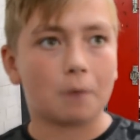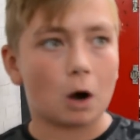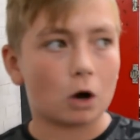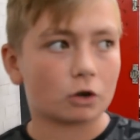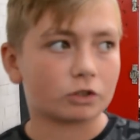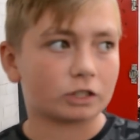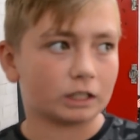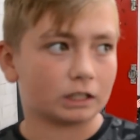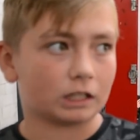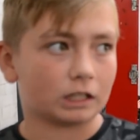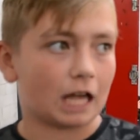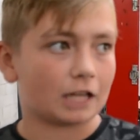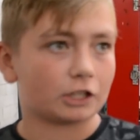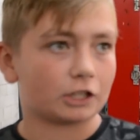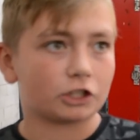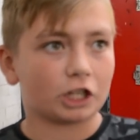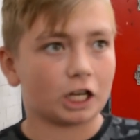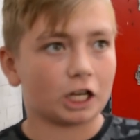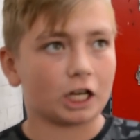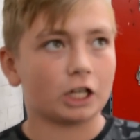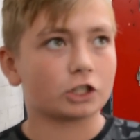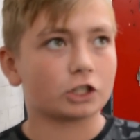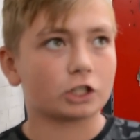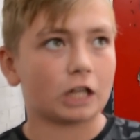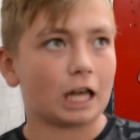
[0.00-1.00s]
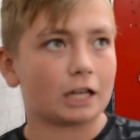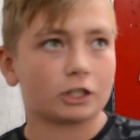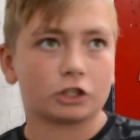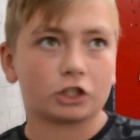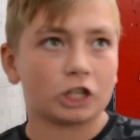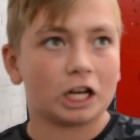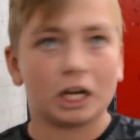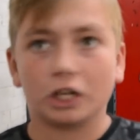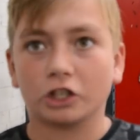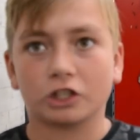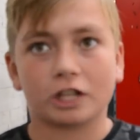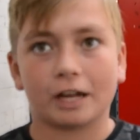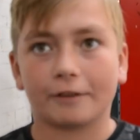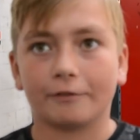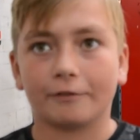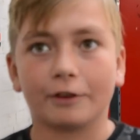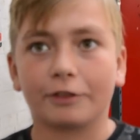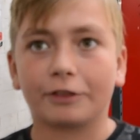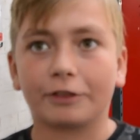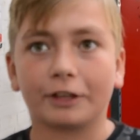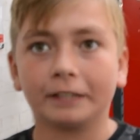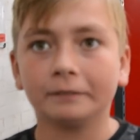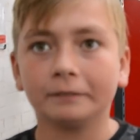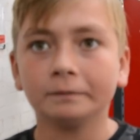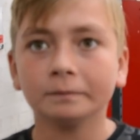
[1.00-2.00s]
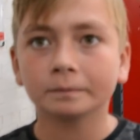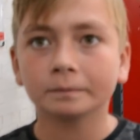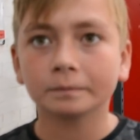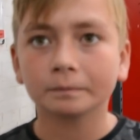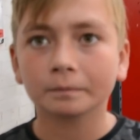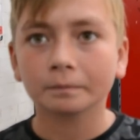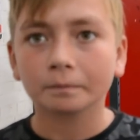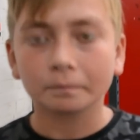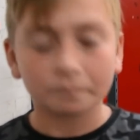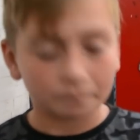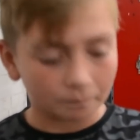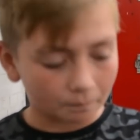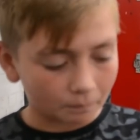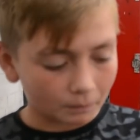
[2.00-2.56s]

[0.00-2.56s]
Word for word: boxing like changed, like changed everything. Right.